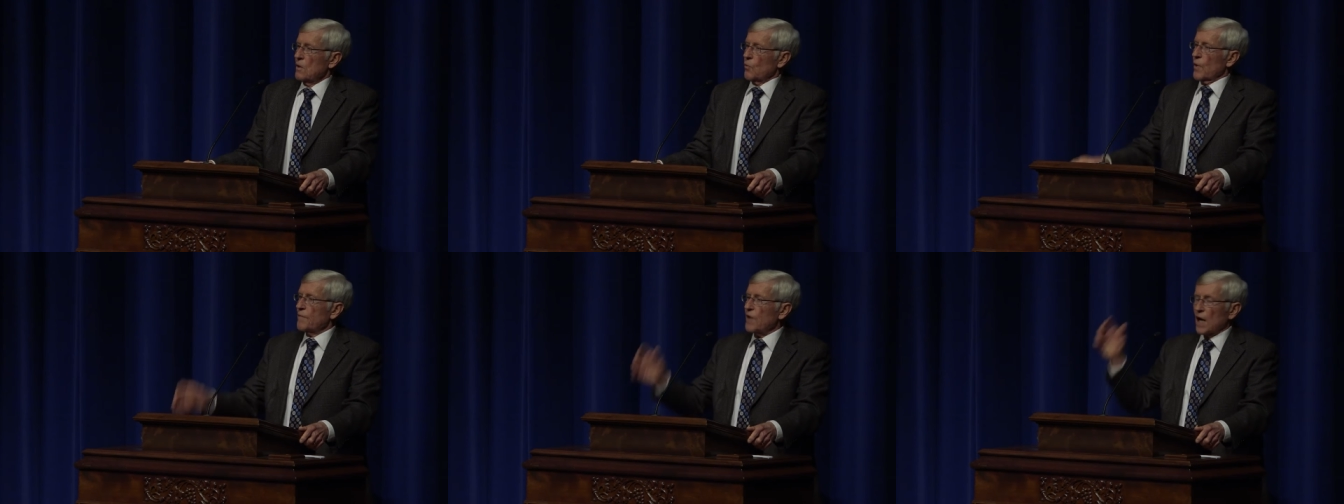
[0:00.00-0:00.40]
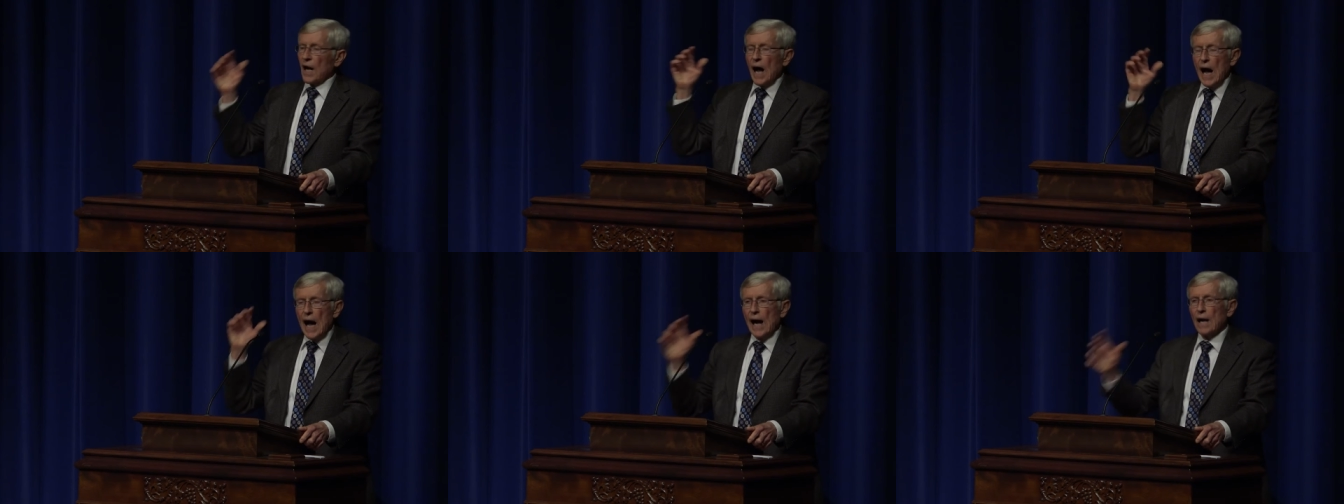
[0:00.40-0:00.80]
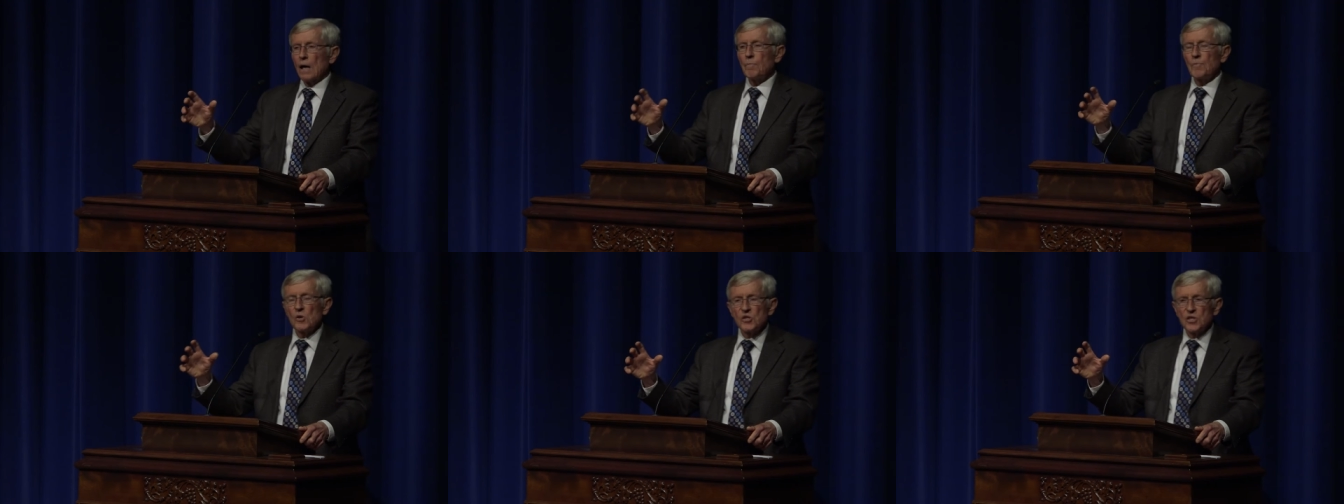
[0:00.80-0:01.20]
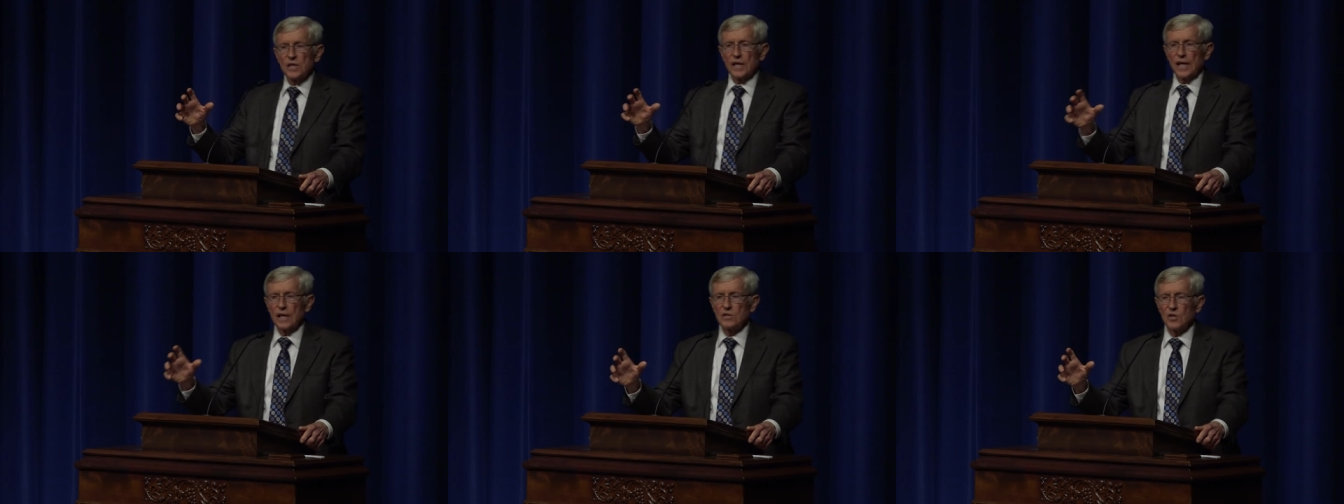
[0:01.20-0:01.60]
We've got a higher
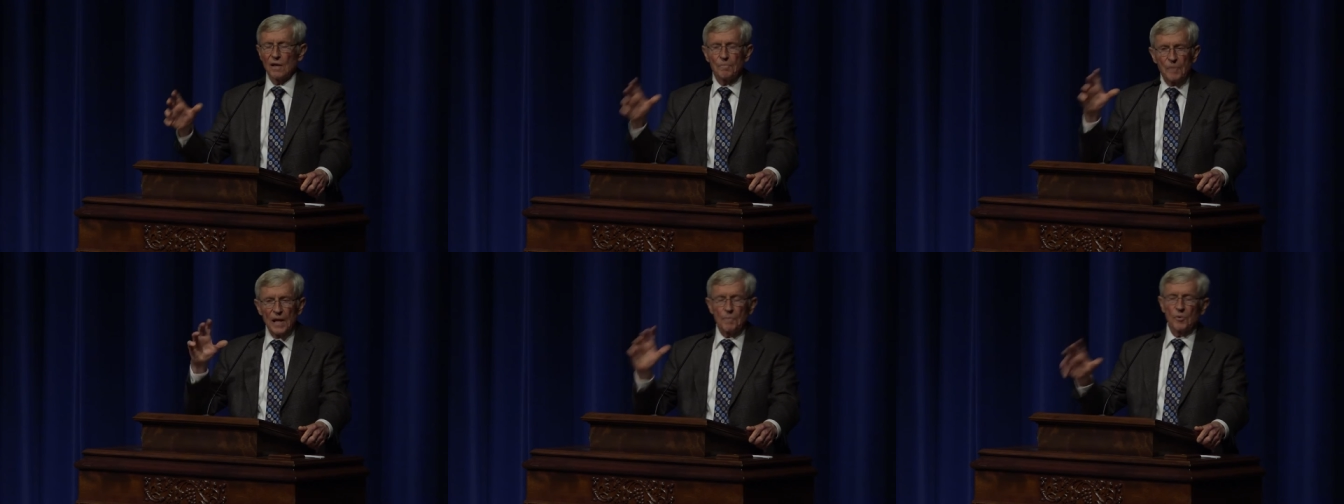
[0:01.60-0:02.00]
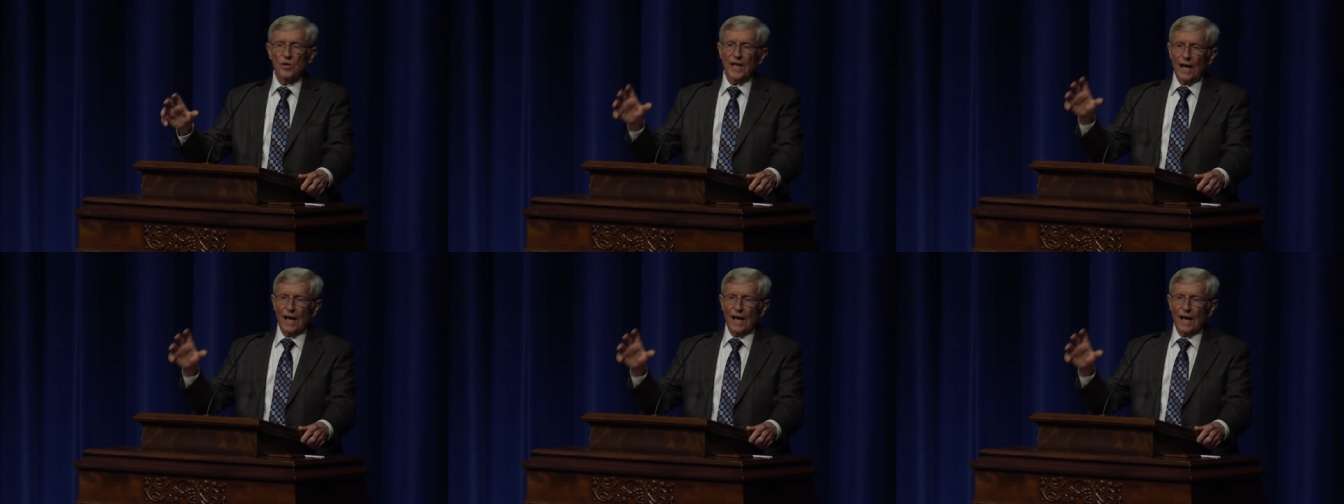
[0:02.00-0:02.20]
percentage of people